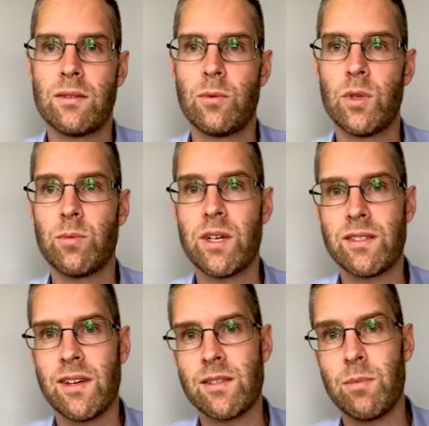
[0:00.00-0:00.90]
which brings
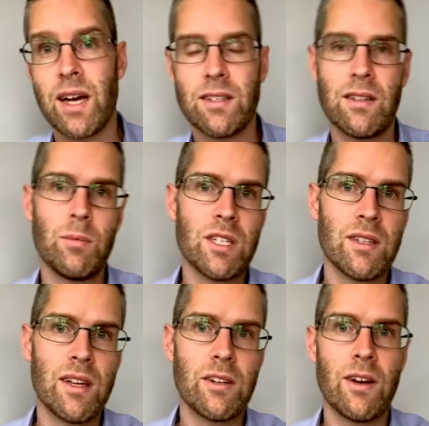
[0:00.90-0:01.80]
us back to the mission
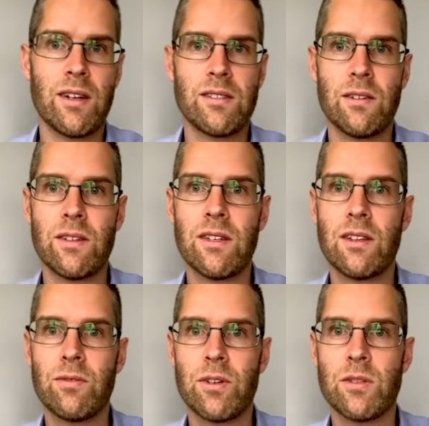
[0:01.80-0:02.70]
that got us started in
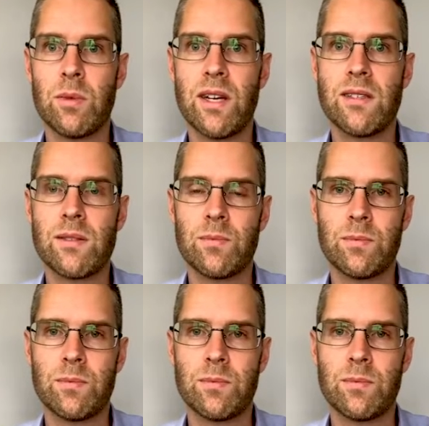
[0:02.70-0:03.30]
the first place.